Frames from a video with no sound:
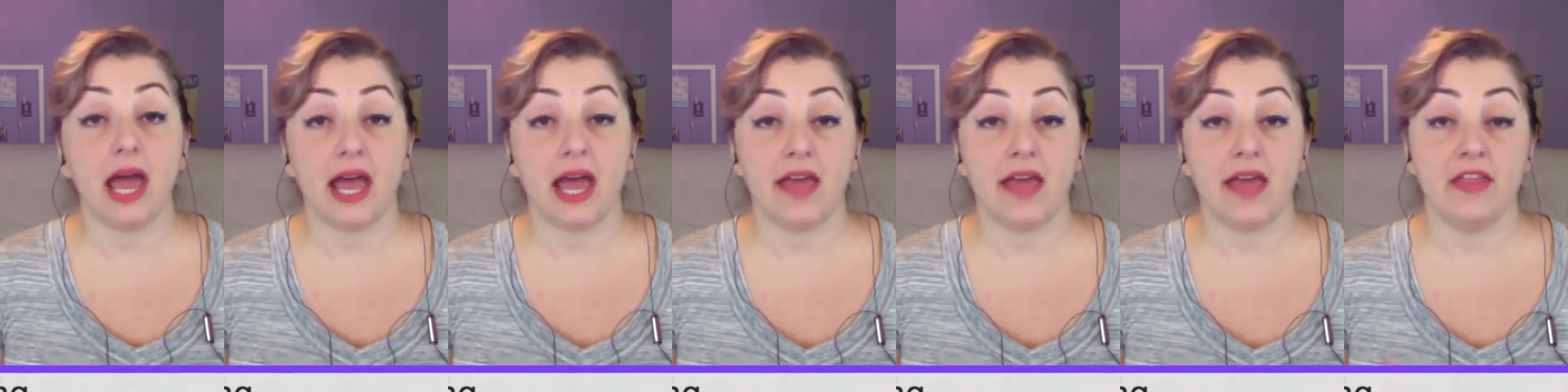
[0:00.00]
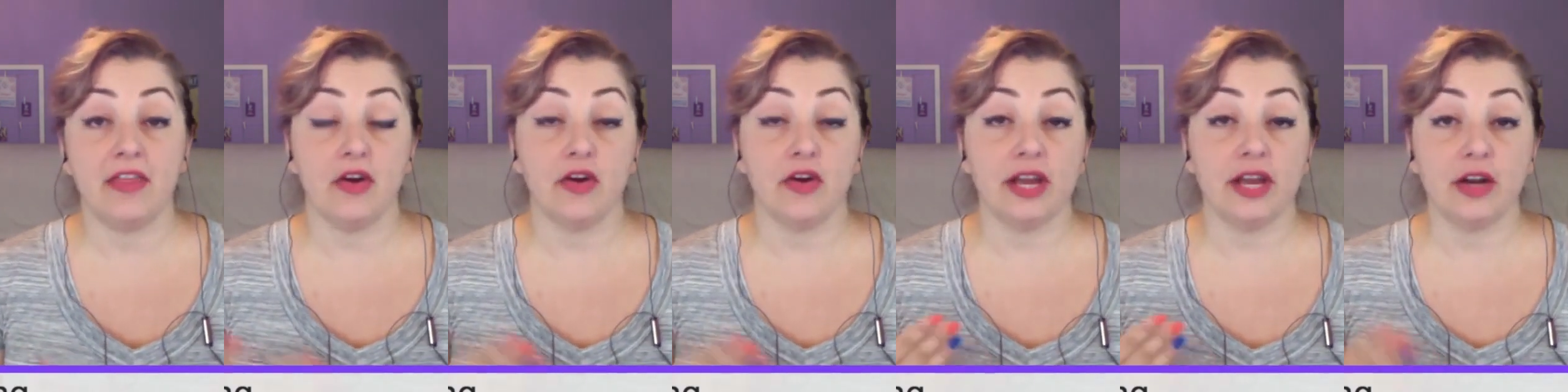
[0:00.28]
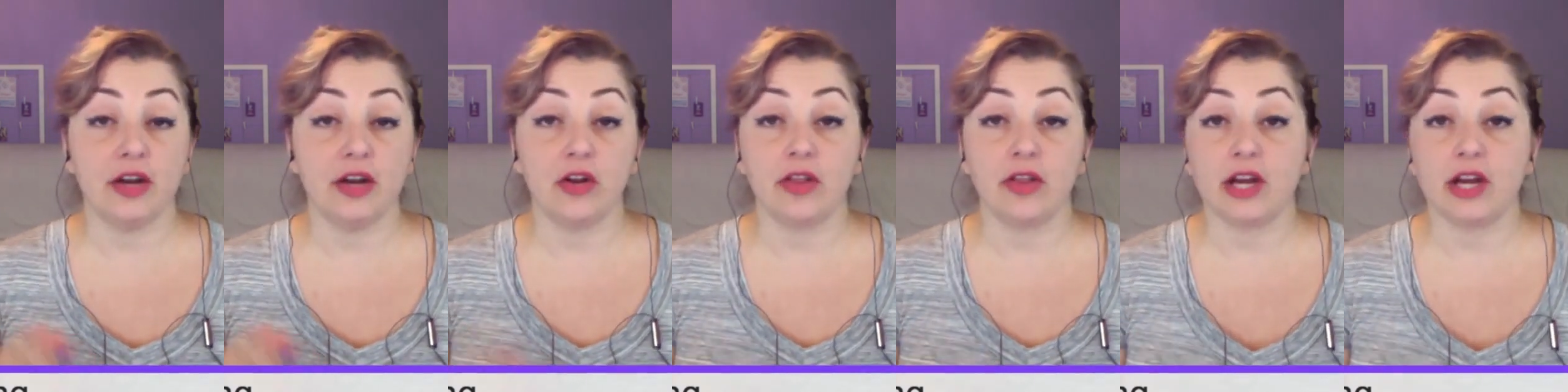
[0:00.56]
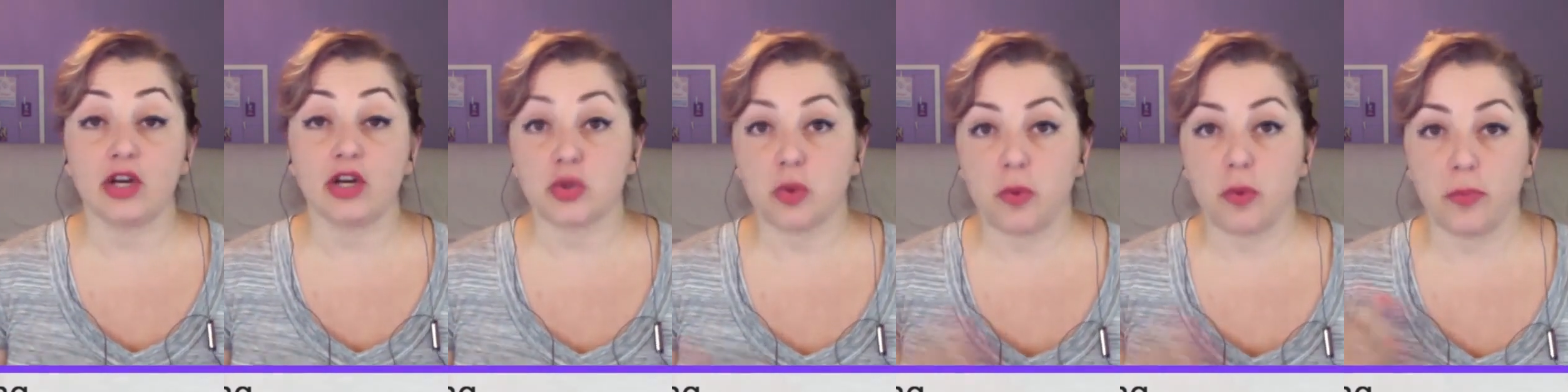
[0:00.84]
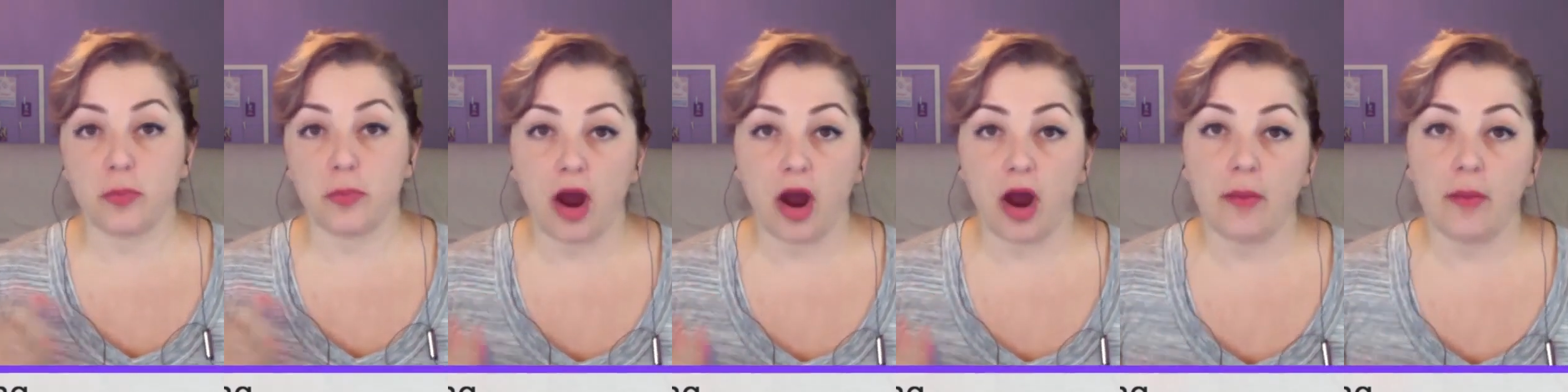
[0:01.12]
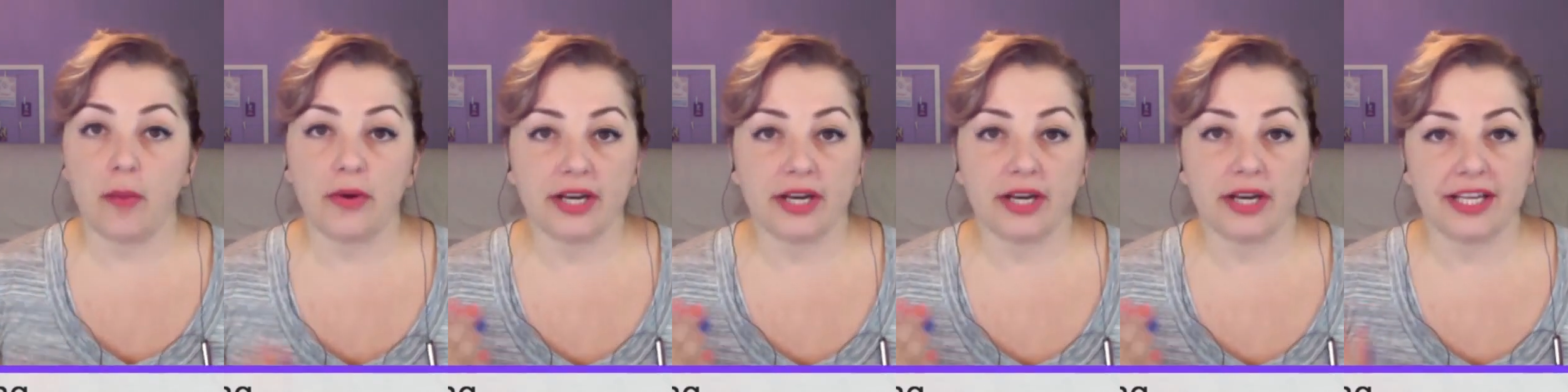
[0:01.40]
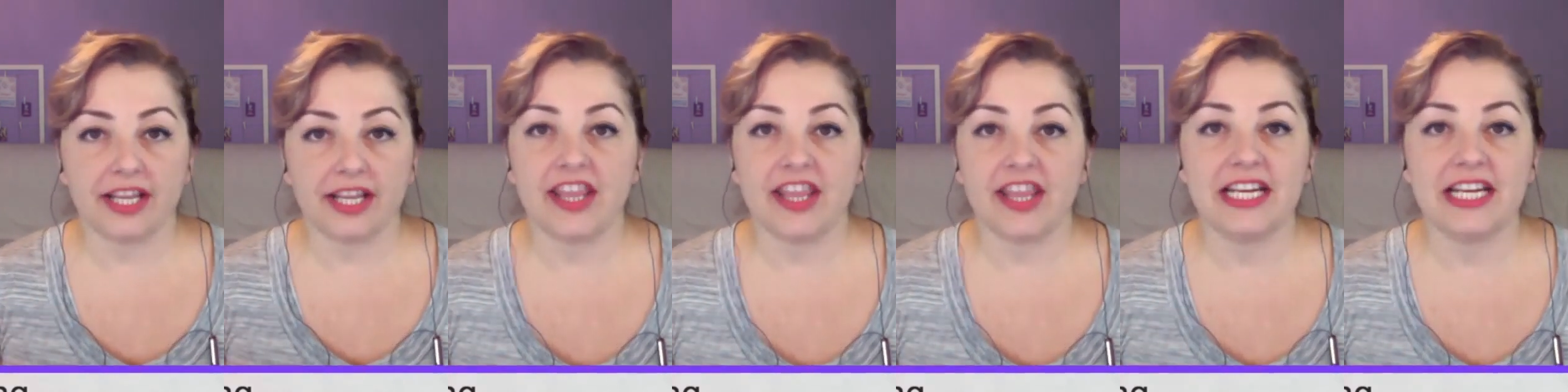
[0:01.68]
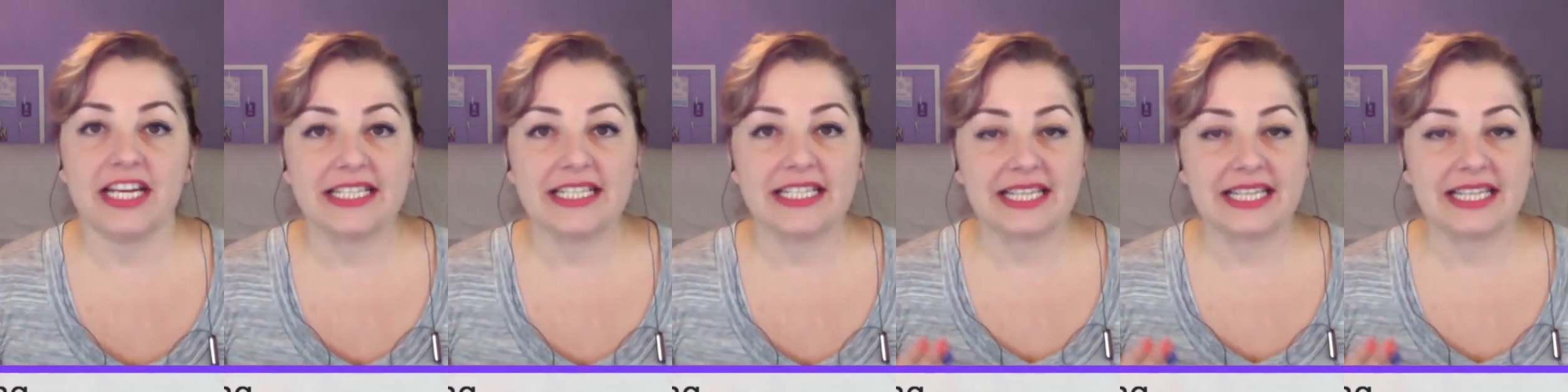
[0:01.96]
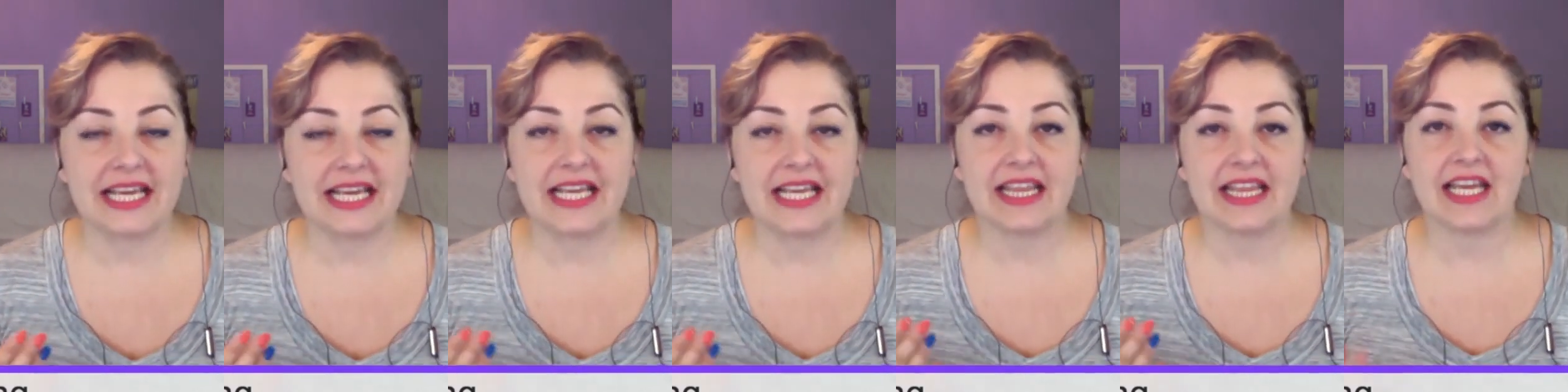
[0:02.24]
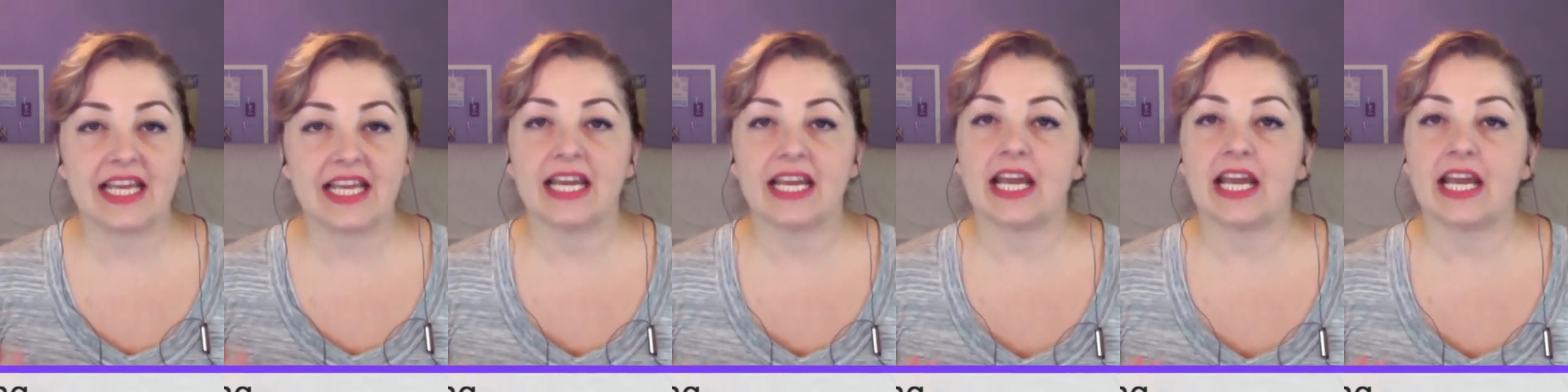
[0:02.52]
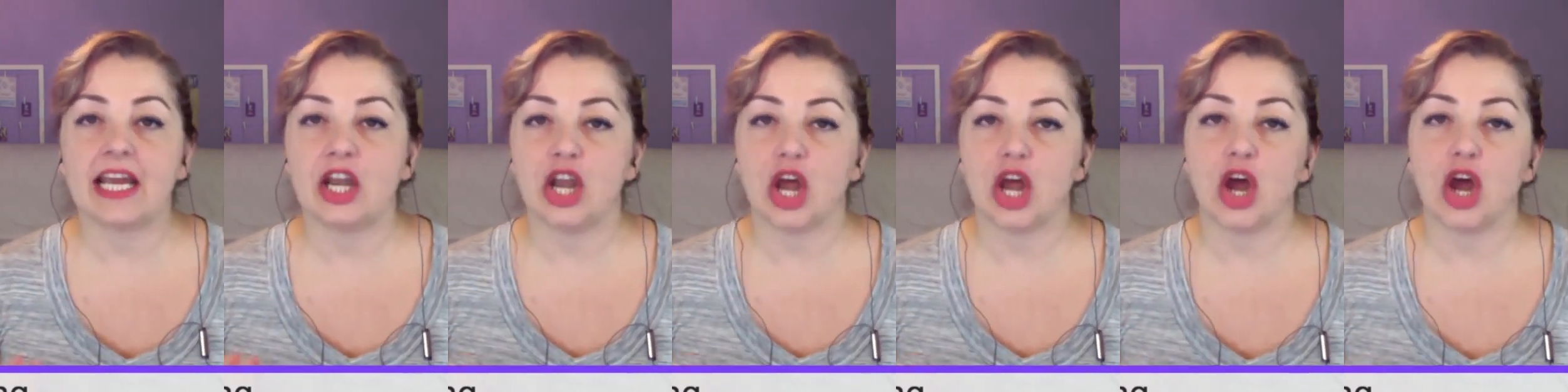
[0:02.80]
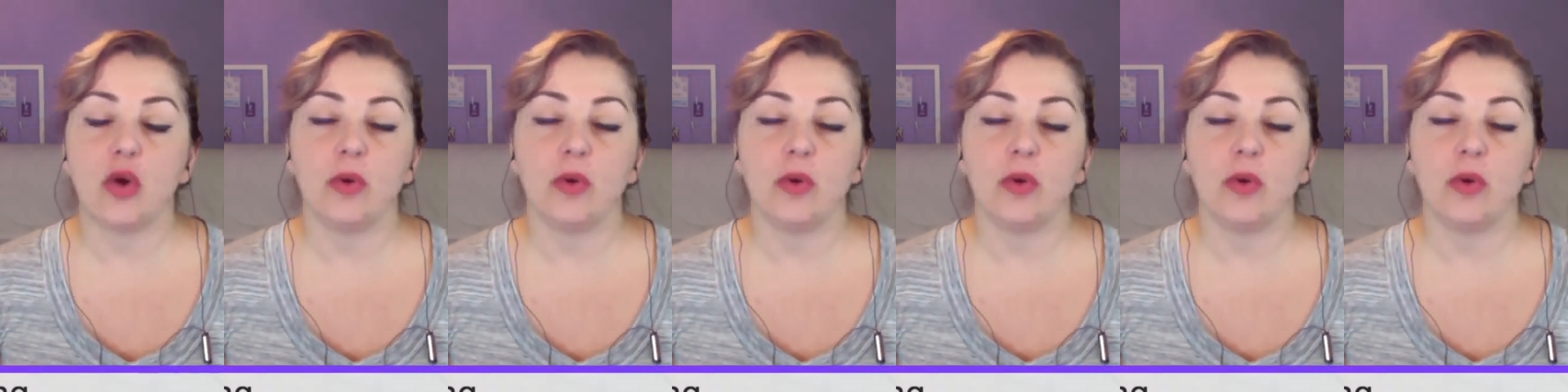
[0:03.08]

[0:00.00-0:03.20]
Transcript: and their intellectual property and the things they think and know